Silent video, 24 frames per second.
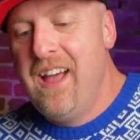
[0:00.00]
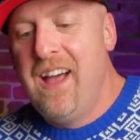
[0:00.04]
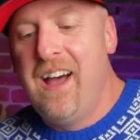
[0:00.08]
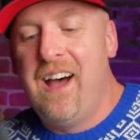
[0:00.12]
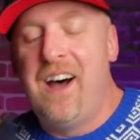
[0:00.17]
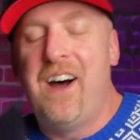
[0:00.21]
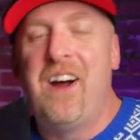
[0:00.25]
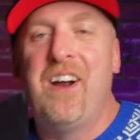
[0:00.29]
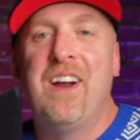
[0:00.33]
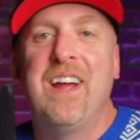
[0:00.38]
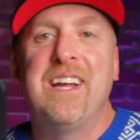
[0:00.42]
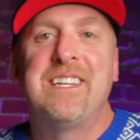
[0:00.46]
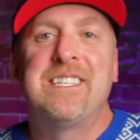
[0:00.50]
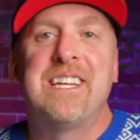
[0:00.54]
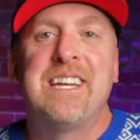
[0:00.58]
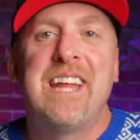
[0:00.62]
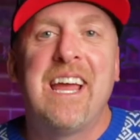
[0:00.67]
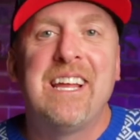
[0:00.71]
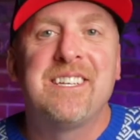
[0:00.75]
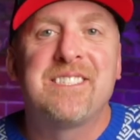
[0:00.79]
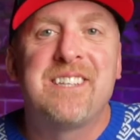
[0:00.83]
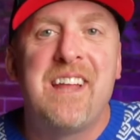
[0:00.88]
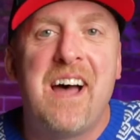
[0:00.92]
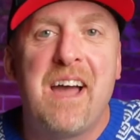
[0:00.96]
All right,
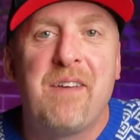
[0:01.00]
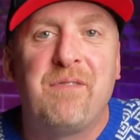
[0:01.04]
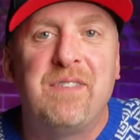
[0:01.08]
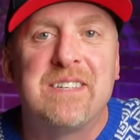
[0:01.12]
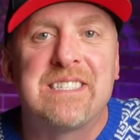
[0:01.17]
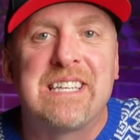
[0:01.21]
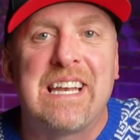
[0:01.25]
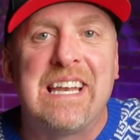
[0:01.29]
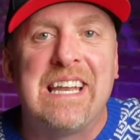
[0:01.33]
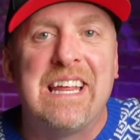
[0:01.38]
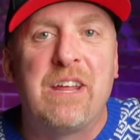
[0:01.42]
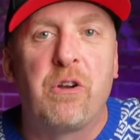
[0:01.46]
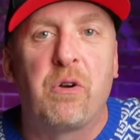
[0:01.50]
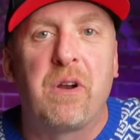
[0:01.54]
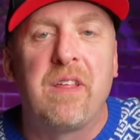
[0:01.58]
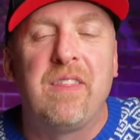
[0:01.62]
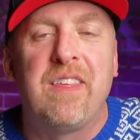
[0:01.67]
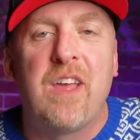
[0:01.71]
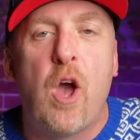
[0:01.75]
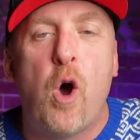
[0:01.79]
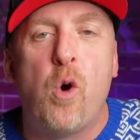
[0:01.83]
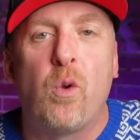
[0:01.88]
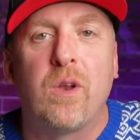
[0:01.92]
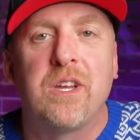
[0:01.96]
today's knife is literally
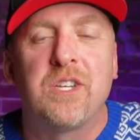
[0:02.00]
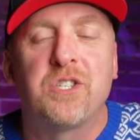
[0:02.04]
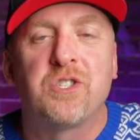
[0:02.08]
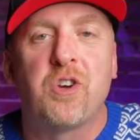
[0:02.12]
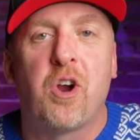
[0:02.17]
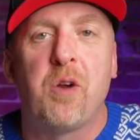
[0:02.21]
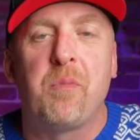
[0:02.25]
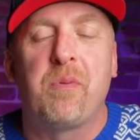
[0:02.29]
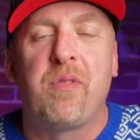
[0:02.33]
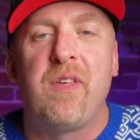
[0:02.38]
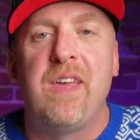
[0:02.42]
the only sharp